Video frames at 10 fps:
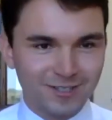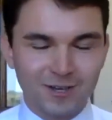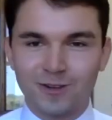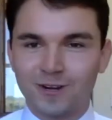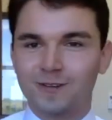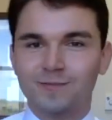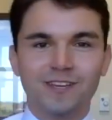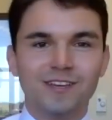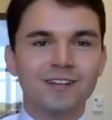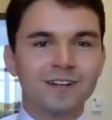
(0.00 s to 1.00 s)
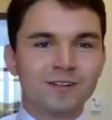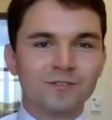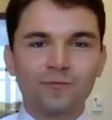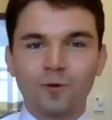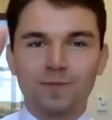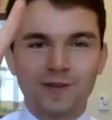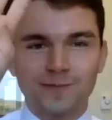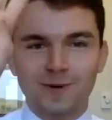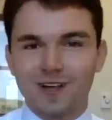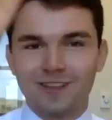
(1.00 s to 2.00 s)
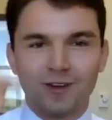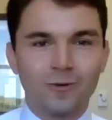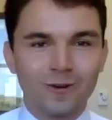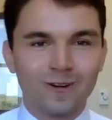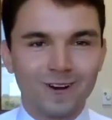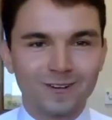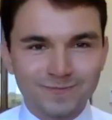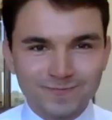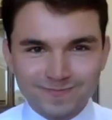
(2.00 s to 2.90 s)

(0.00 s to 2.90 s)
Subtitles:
So there could be 4 people on the corner